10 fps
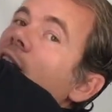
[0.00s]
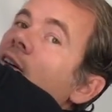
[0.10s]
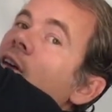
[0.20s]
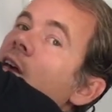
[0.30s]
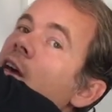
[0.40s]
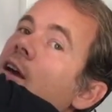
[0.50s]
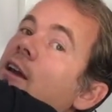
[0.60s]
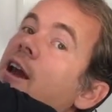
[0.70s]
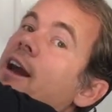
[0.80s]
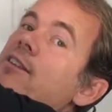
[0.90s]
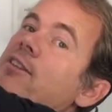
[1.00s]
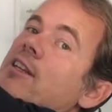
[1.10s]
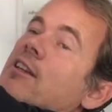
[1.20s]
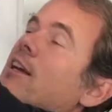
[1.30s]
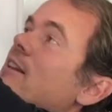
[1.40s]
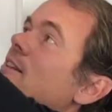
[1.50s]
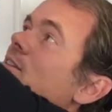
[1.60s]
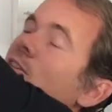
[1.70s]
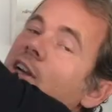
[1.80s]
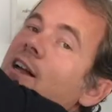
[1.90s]
of guides it in like
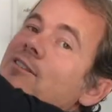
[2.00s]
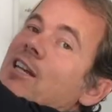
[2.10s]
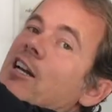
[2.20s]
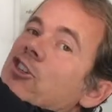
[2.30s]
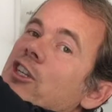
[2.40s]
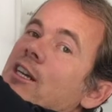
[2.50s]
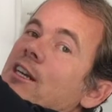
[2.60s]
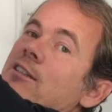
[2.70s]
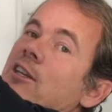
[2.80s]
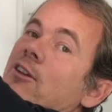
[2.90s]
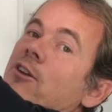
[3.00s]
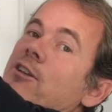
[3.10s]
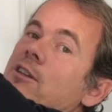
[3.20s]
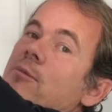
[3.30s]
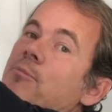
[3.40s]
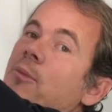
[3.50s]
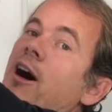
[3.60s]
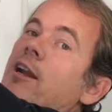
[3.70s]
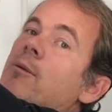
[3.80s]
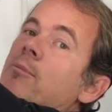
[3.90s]
this, they're not touching it until they're at the
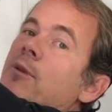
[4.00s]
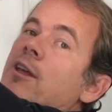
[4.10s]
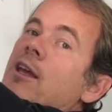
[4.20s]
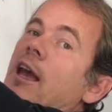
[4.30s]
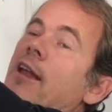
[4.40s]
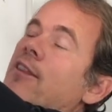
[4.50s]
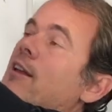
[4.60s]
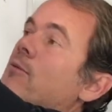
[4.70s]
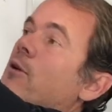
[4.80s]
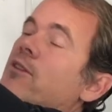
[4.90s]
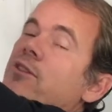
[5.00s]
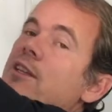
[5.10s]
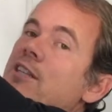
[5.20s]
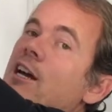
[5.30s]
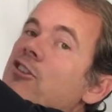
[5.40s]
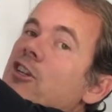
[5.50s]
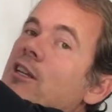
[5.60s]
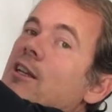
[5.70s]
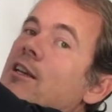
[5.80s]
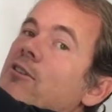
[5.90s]
bottom, and then once they touch
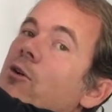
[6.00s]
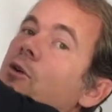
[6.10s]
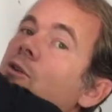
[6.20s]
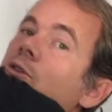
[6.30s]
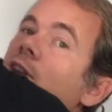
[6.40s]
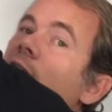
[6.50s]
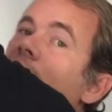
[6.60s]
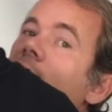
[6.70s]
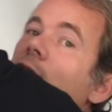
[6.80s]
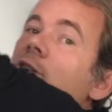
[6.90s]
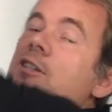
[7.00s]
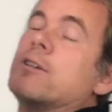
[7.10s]
it, it's only out.